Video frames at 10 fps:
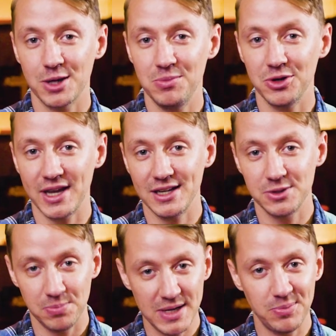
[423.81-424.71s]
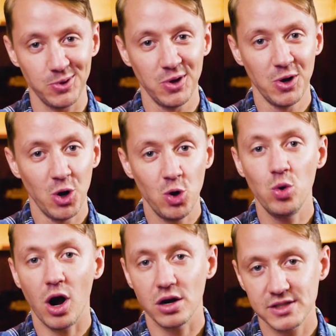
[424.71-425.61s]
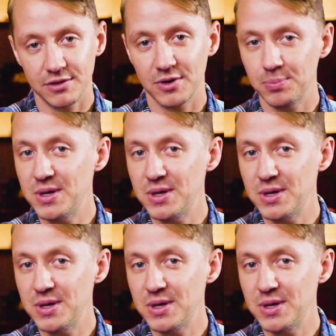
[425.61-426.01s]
communicate to people who are suffering,